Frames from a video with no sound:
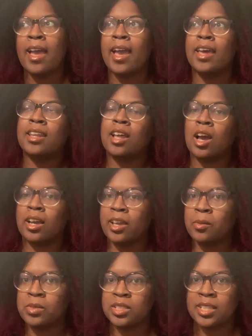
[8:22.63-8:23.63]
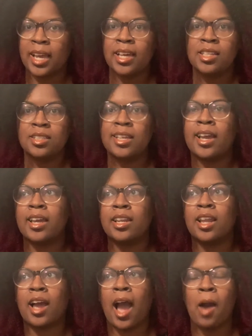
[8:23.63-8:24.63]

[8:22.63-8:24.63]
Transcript: And again with Zane,